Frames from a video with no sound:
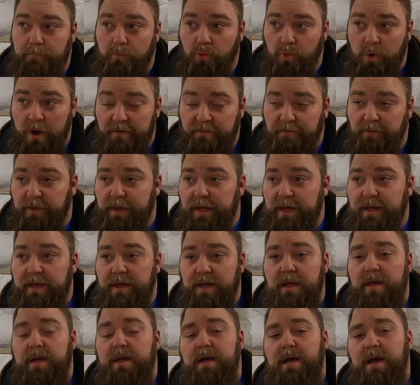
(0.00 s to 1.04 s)

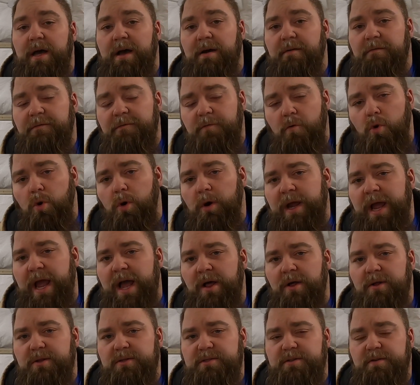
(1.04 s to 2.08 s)
roughly 4
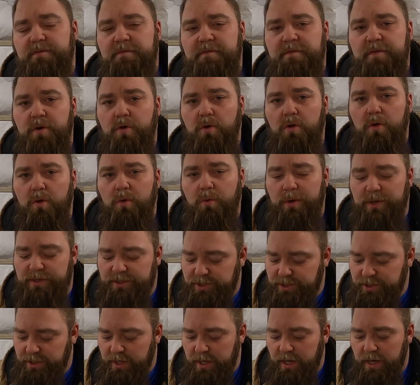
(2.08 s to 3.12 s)
gallons of fuel,
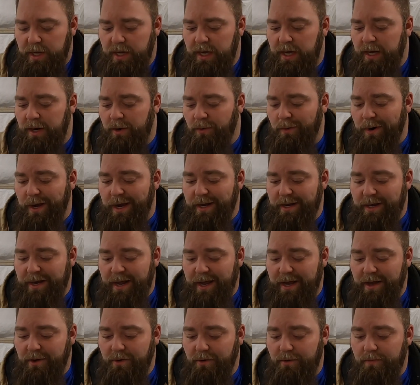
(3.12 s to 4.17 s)
which right
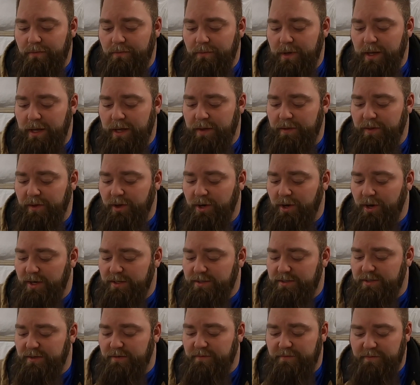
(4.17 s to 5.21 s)
now, the
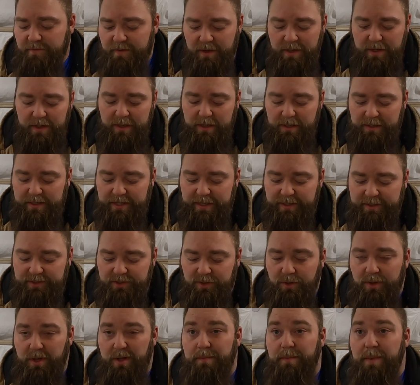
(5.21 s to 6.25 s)
cost of
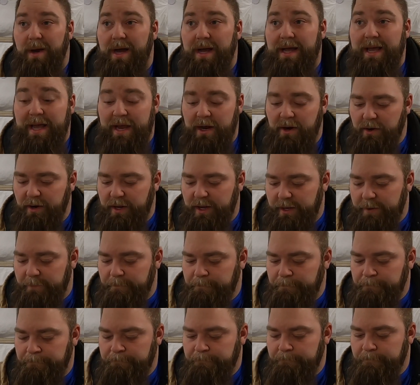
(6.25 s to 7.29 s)
diesel in my area
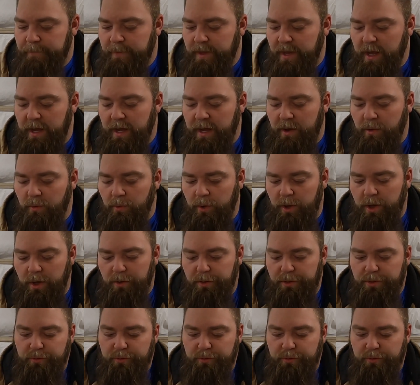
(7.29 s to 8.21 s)
will go